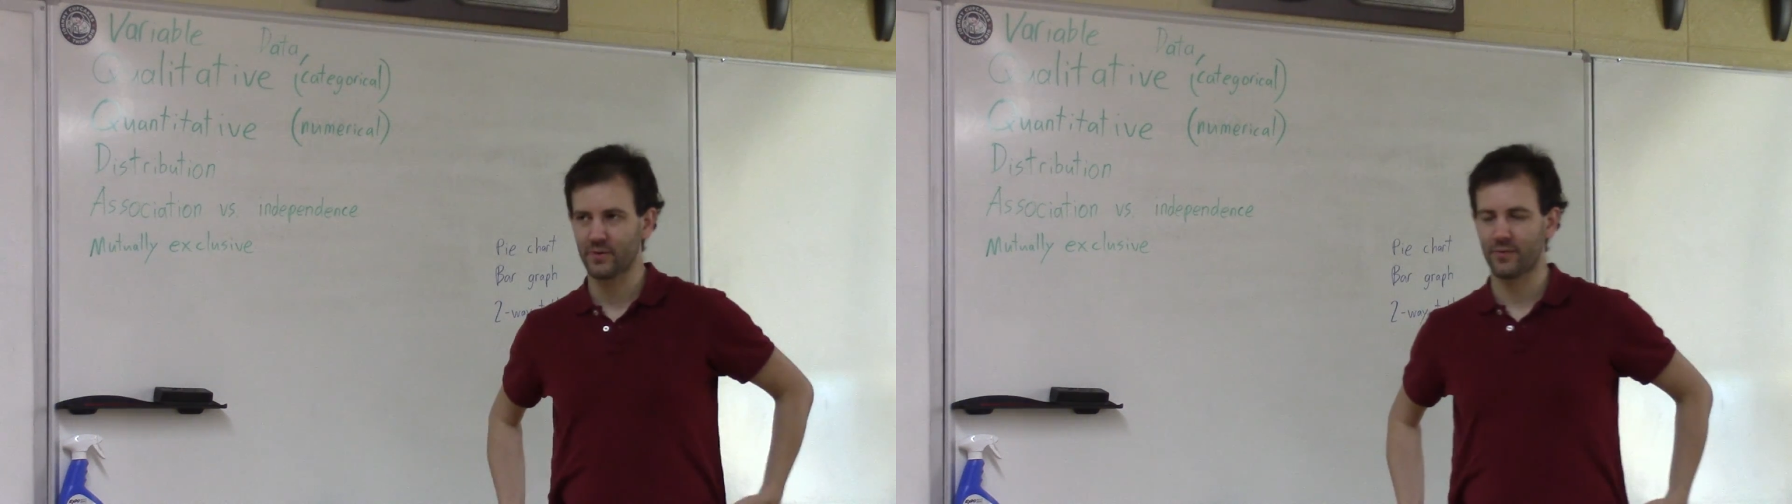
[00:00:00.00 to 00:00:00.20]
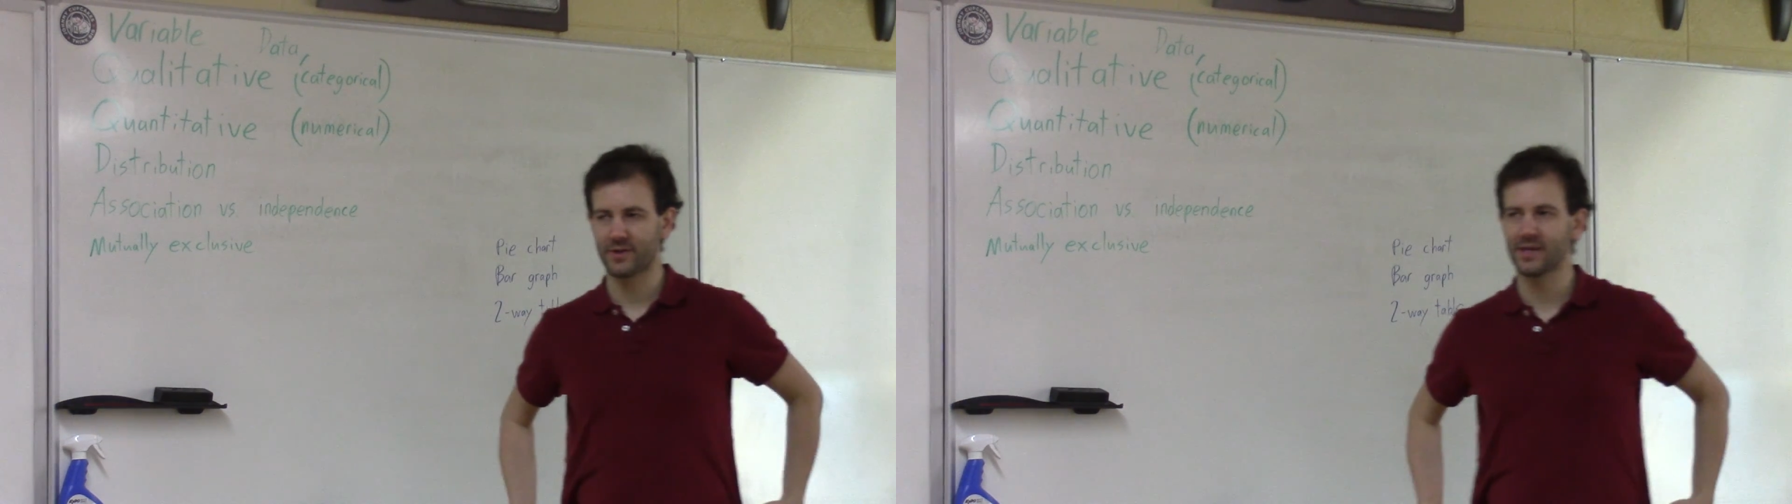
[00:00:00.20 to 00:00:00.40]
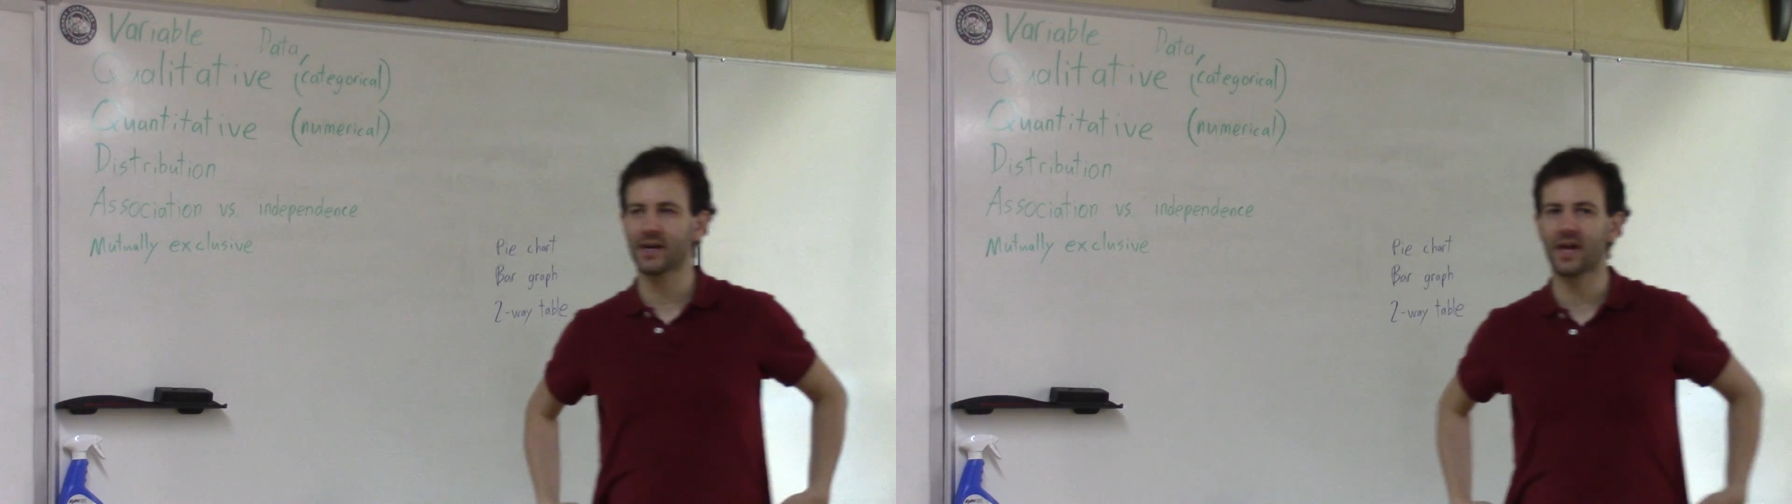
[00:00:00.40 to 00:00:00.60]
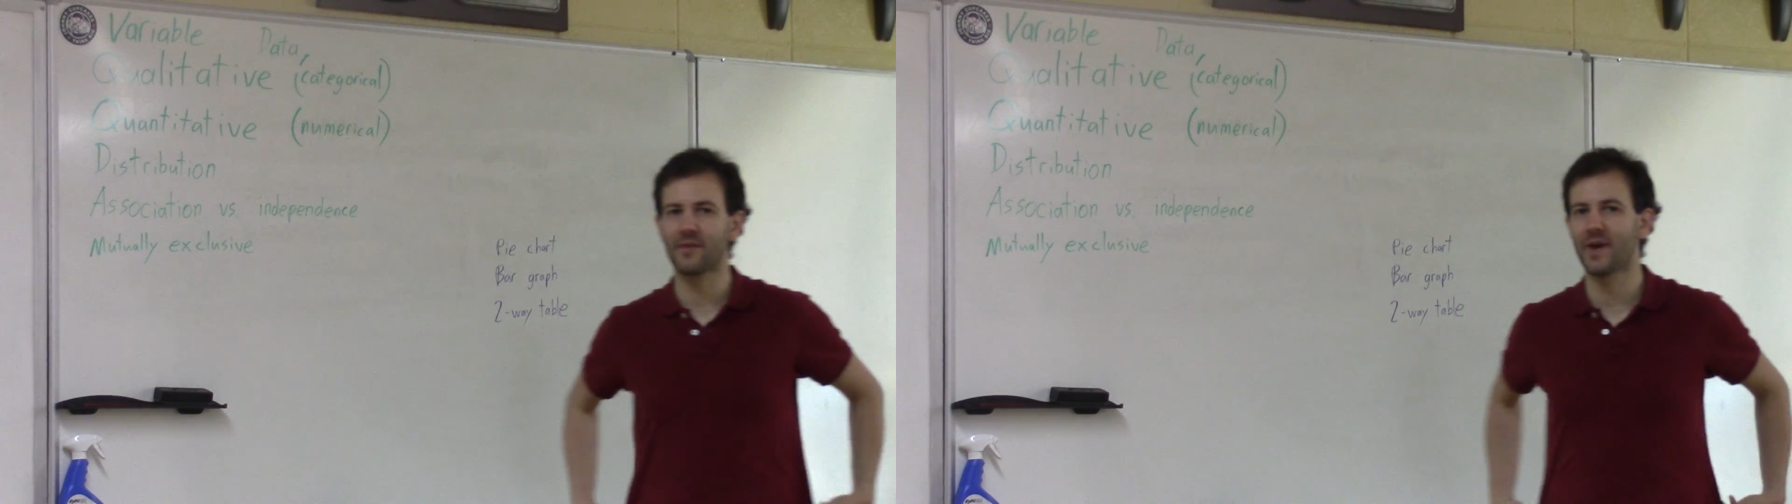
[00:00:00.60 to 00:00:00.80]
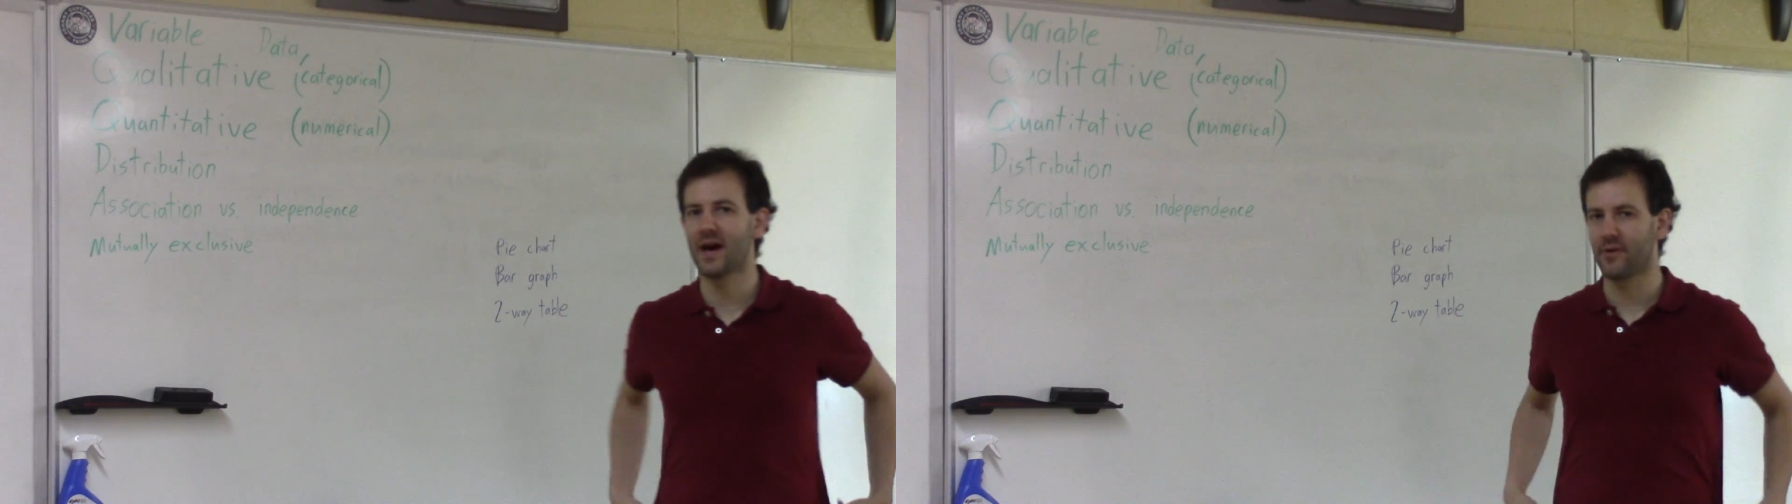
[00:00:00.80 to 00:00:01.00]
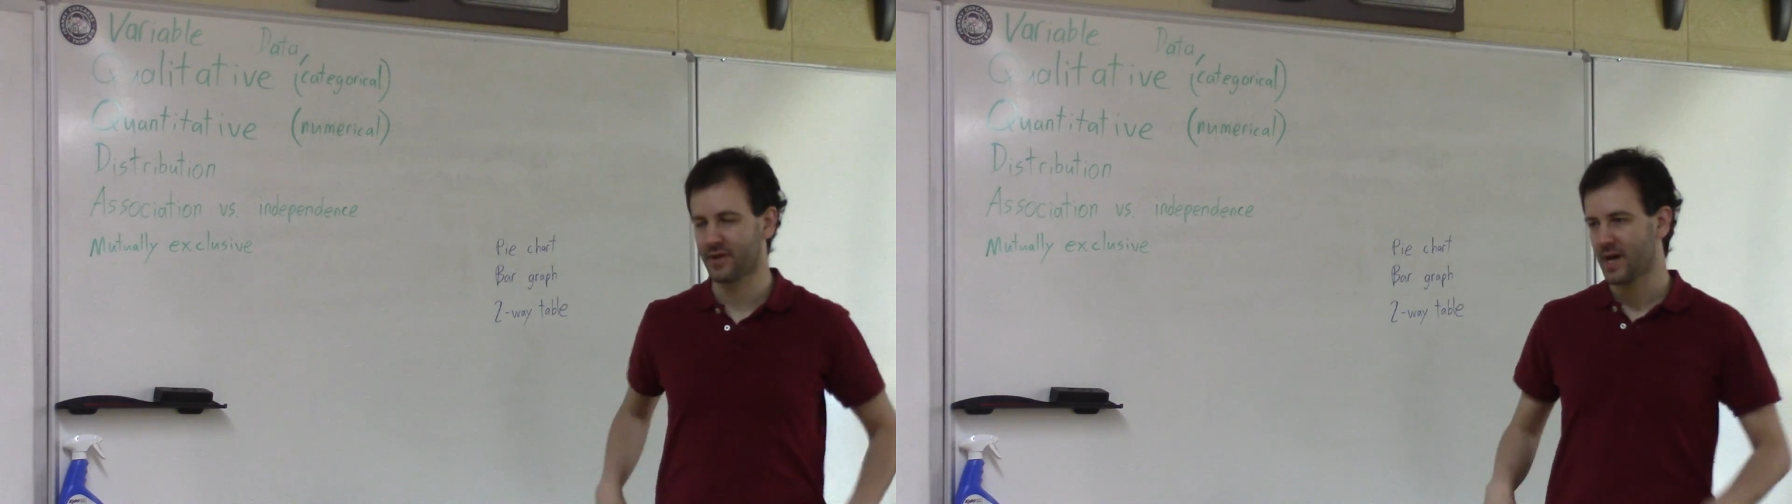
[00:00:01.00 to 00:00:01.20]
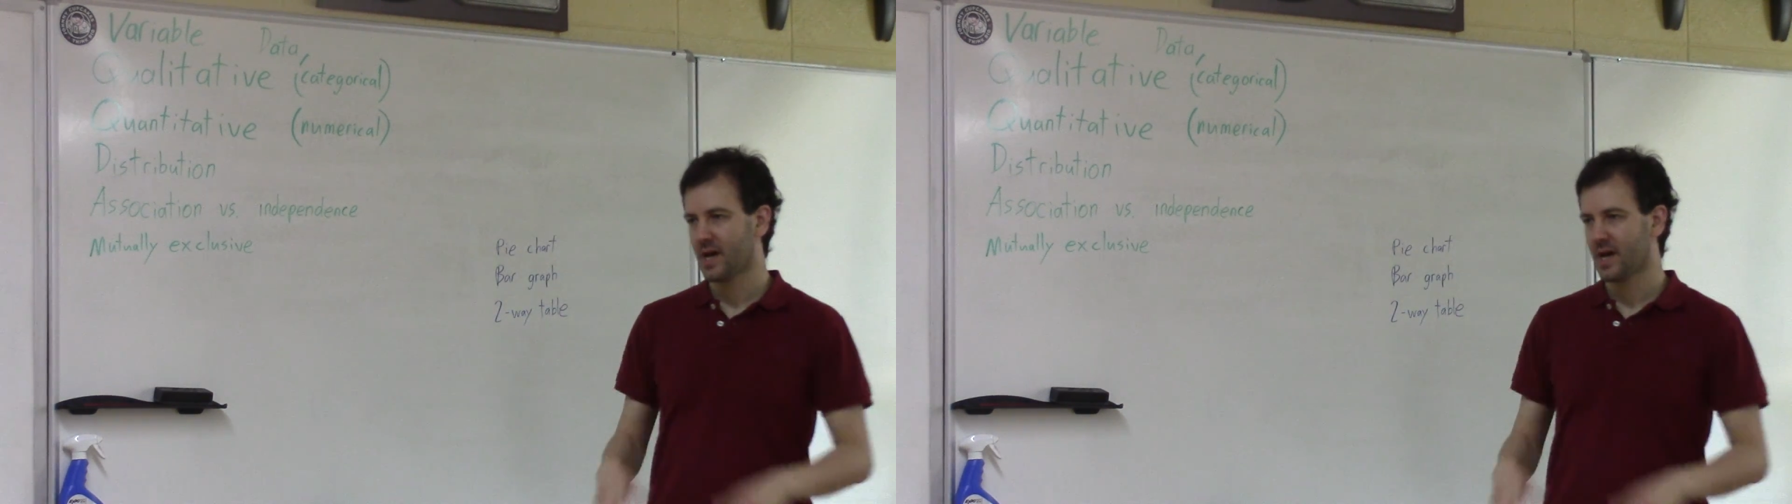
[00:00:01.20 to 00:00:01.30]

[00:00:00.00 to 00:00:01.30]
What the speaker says: where we're talking about,